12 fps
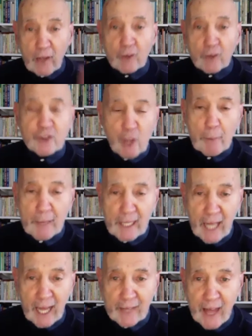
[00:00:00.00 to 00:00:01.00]
I could stop it
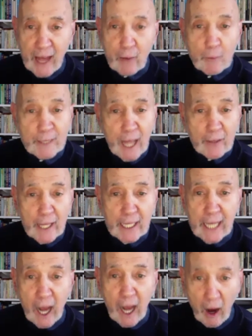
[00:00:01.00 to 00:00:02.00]
like that without
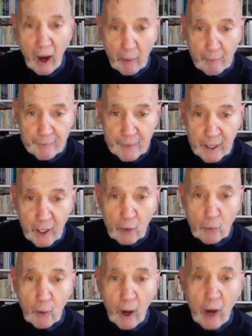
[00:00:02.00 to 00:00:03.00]
any harm,
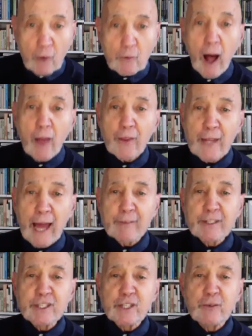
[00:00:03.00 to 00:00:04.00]
rather than
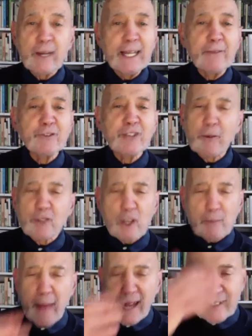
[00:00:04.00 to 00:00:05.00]
having to relive some
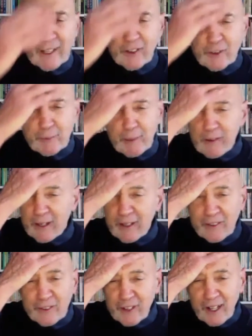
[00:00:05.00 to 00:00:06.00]
traumatic
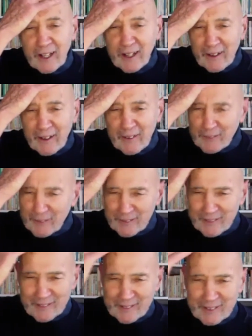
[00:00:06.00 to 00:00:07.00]
experience,
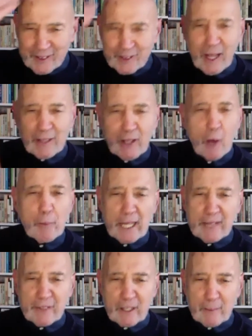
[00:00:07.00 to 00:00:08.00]
because I don't
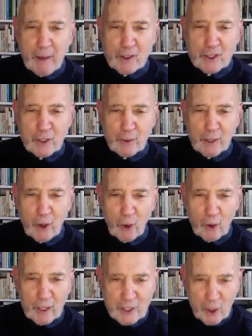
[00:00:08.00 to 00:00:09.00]
believe in emotional
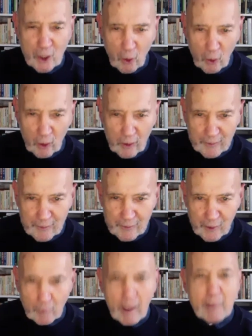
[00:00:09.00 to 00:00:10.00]
recall at all.
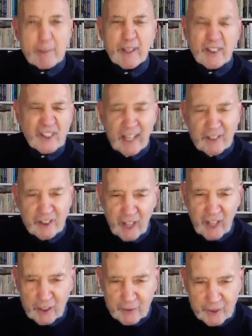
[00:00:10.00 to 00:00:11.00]
Or maybe it's an
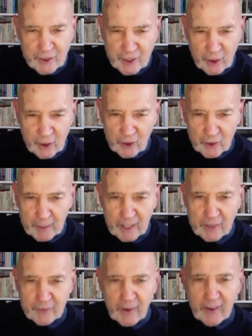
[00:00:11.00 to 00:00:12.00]
exercise for students, but
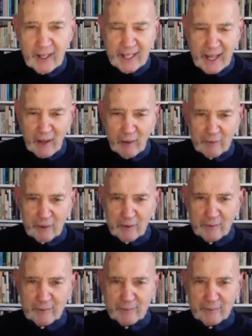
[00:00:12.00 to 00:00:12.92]
it's very unhelpful